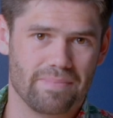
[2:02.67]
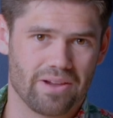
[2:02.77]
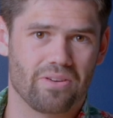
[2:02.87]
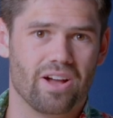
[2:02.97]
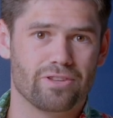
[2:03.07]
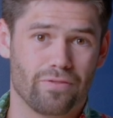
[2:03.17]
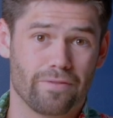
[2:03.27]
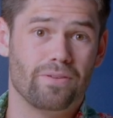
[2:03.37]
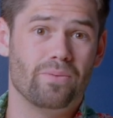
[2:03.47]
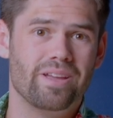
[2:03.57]
in my garage for a
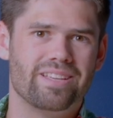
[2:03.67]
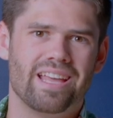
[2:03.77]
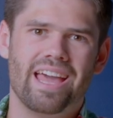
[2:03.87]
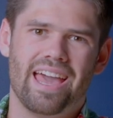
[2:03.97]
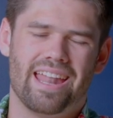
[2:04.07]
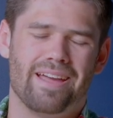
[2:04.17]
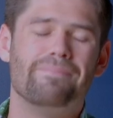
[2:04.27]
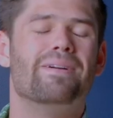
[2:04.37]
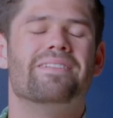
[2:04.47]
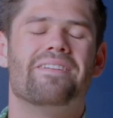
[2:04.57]
few weeks and I've
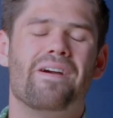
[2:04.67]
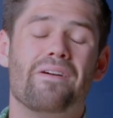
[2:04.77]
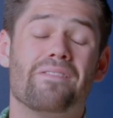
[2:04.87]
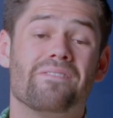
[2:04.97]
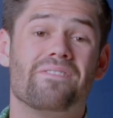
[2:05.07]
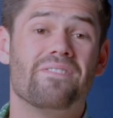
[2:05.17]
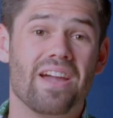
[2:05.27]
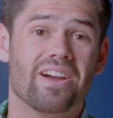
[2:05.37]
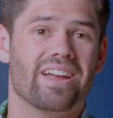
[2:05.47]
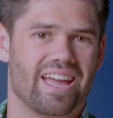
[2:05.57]
been
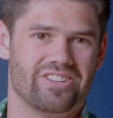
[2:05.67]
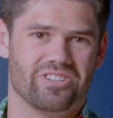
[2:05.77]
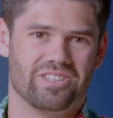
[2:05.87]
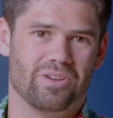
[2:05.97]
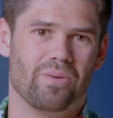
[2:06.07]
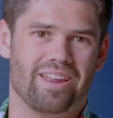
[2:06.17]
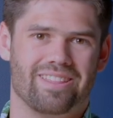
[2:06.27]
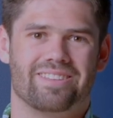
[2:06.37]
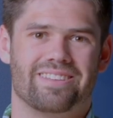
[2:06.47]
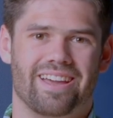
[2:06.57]
very anxiously waiting
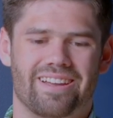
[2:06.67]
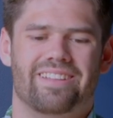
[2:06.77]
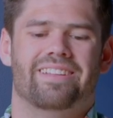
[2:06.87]
this day.